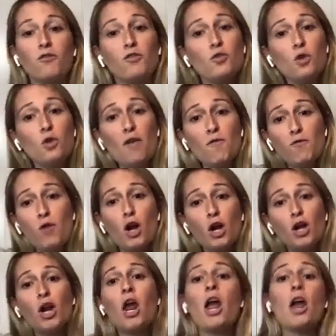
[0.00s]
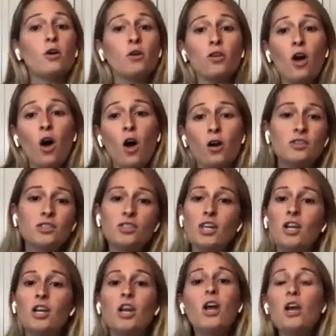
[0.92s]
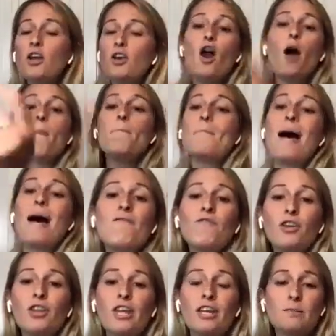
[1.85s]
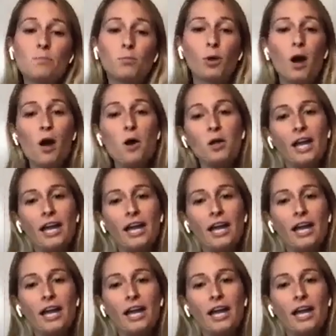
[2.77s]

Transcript: if you can't fucking handle the hard seat, you're not meant for this, bro.